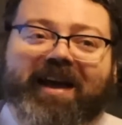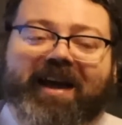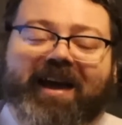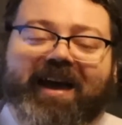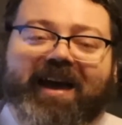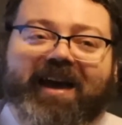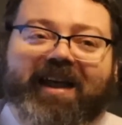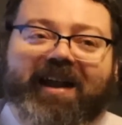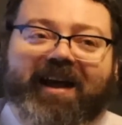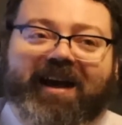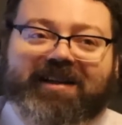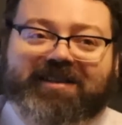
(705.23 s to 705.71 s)

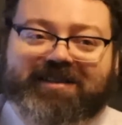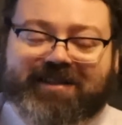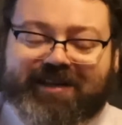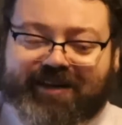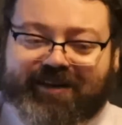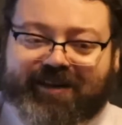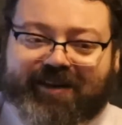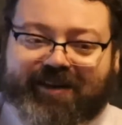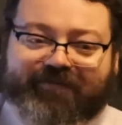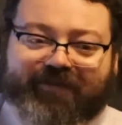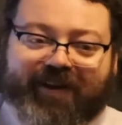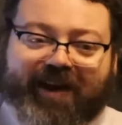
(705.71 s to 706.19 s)
And I
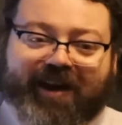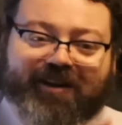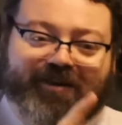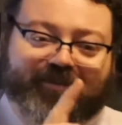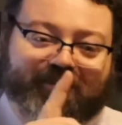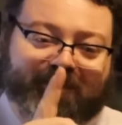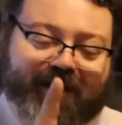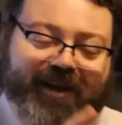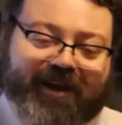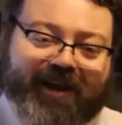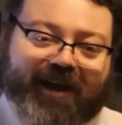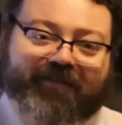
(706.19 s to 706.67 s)
didn't find a
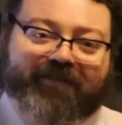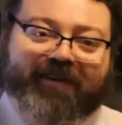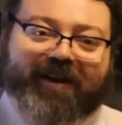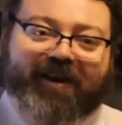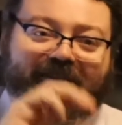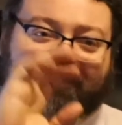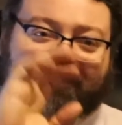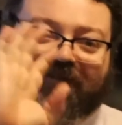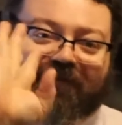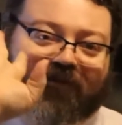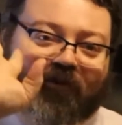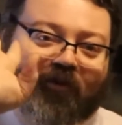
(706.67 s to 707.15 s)
way. I
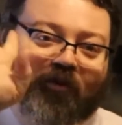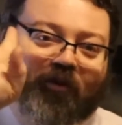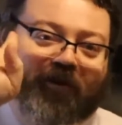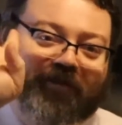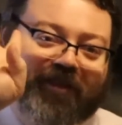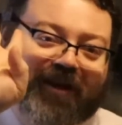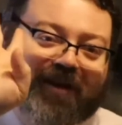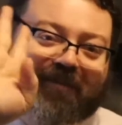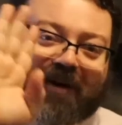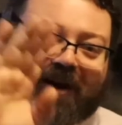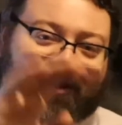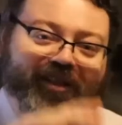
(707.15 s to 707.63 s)
found 4
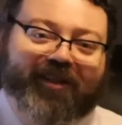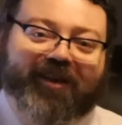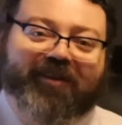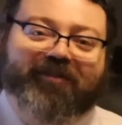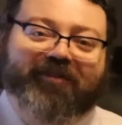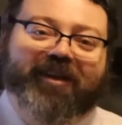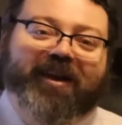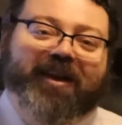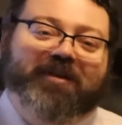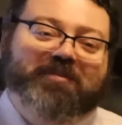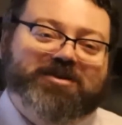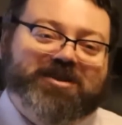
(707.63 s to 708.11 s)
of them. I
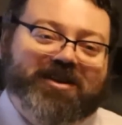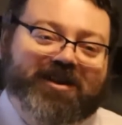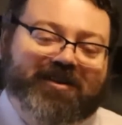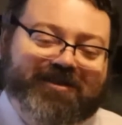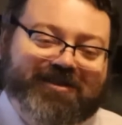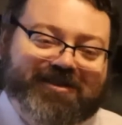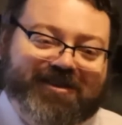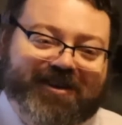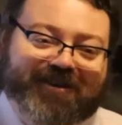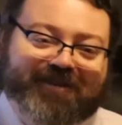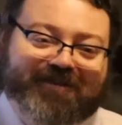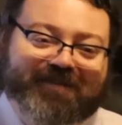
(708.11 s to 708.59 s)
love that
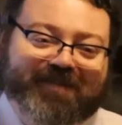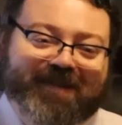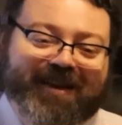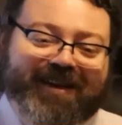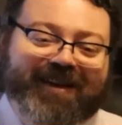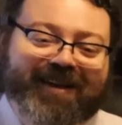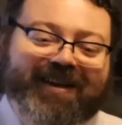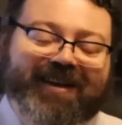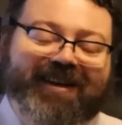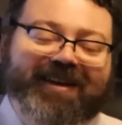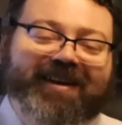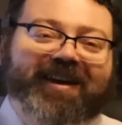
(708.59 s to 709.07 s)
episode, so
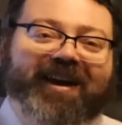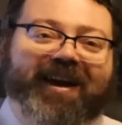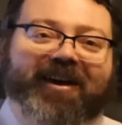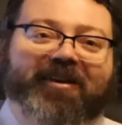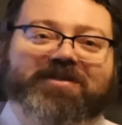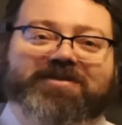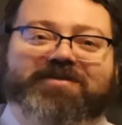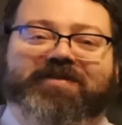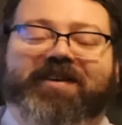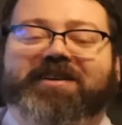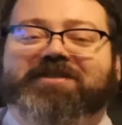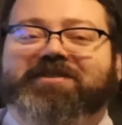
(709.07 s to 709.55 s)
I
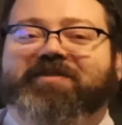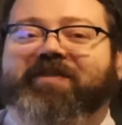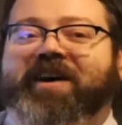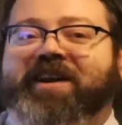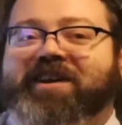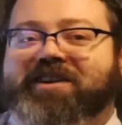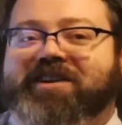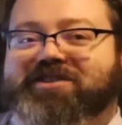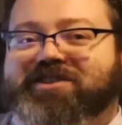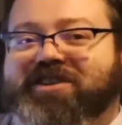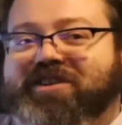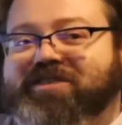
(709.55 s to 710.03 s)
always like to
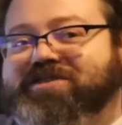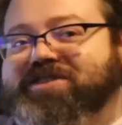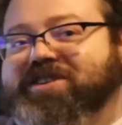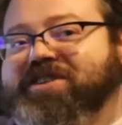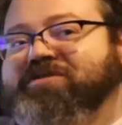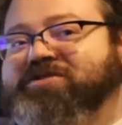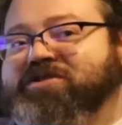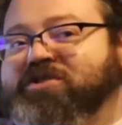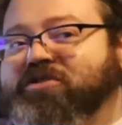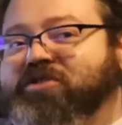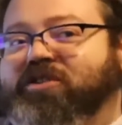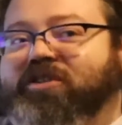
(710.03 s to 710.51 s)
find an excuse to
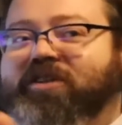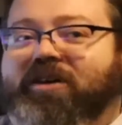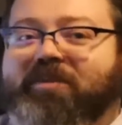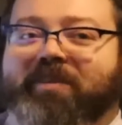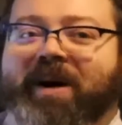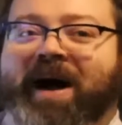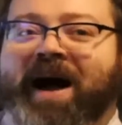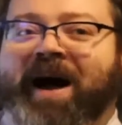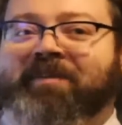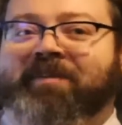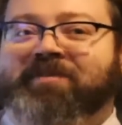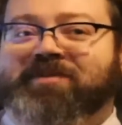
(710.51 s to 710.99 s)
use nuclear
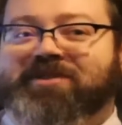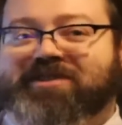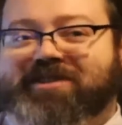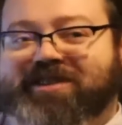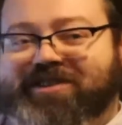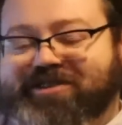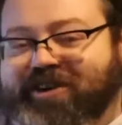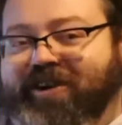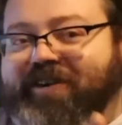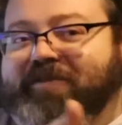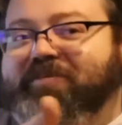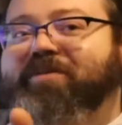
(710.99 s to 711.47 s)
bombs
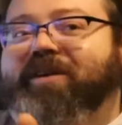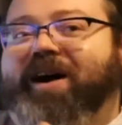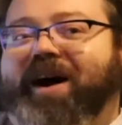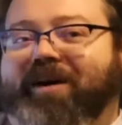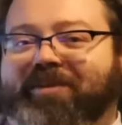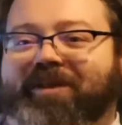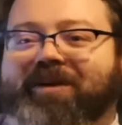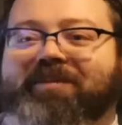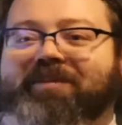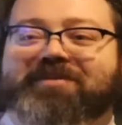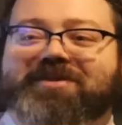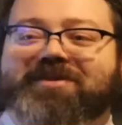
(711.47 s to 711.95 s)
to solve
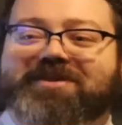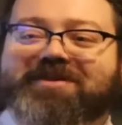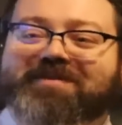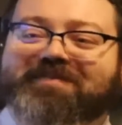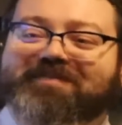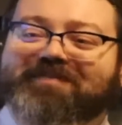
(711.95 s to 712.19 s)
problems.